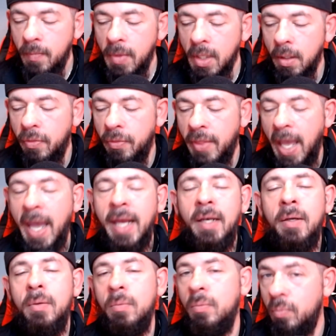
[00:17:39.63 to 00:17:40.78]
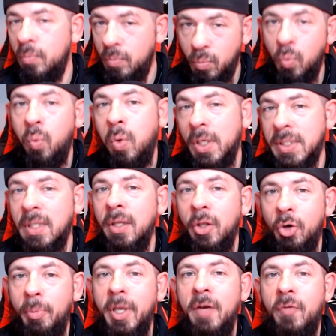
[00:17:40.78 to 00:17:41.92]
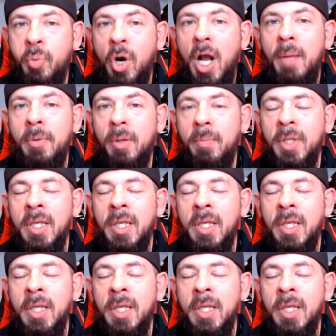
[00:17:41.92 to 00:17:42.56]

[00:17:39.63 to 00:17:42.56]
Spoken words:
That was a little bit of a problem